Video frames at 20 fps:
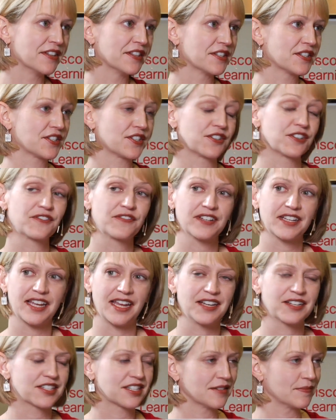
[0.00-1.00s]
in the
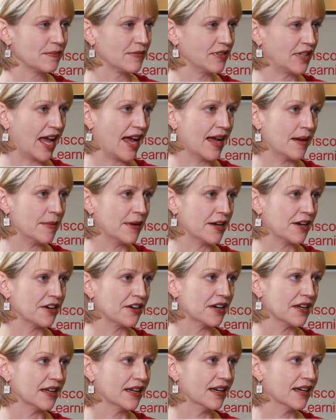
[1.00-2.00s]
certification lab
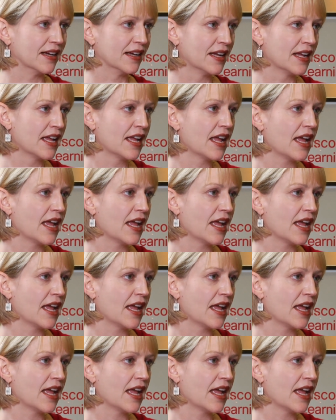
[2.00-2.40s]
area,